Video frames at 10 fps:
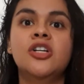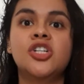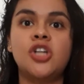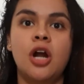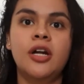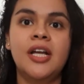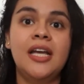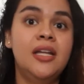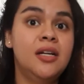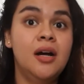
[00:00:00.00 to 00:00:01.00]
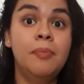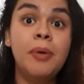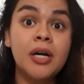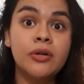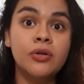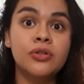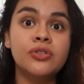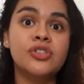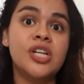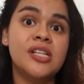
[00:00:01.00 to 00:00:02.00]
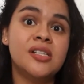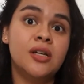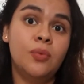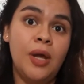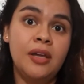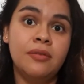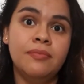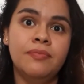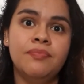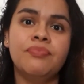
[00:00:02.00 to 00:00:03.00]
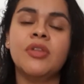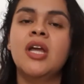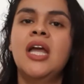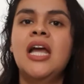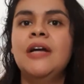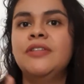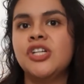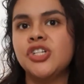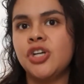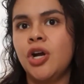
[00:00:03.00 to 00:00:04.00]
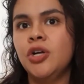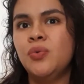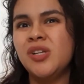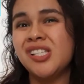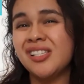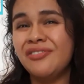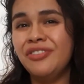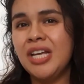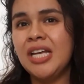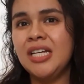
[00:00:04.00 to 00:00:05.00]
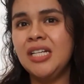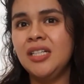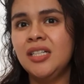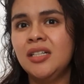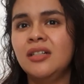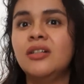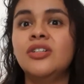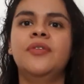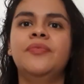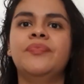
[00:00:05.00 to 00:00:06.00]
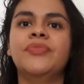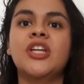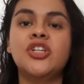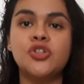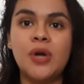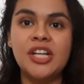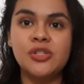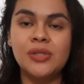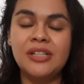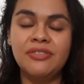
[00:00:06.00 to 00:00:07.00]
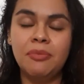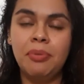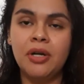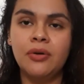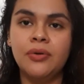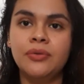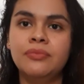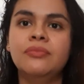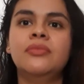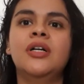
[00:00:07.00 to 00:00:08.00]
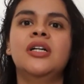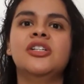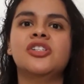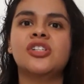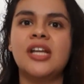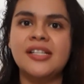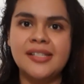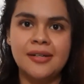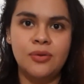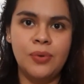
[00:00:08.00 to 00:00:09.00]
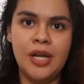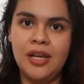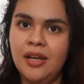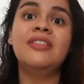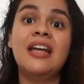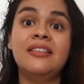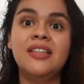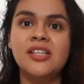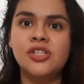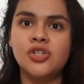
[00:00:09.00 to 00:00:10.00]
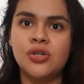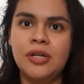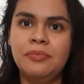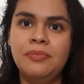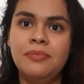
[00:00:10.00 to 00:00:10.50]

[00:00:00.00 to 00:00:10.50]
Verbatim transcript: Shark in a puddle chasing away. If the shark was suffocating, trying to leave the puddle, chasing away, then this dream